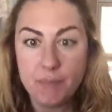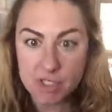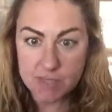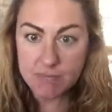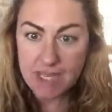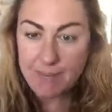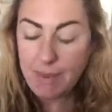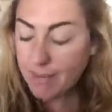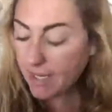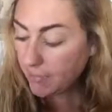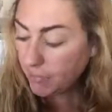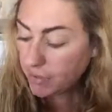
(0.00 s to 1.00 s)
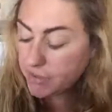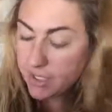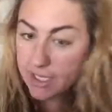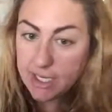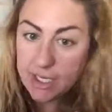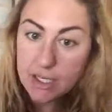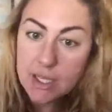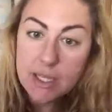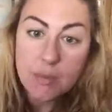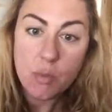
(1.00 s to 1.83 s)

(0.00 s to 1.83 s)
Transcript: just kind of my makeup routine in the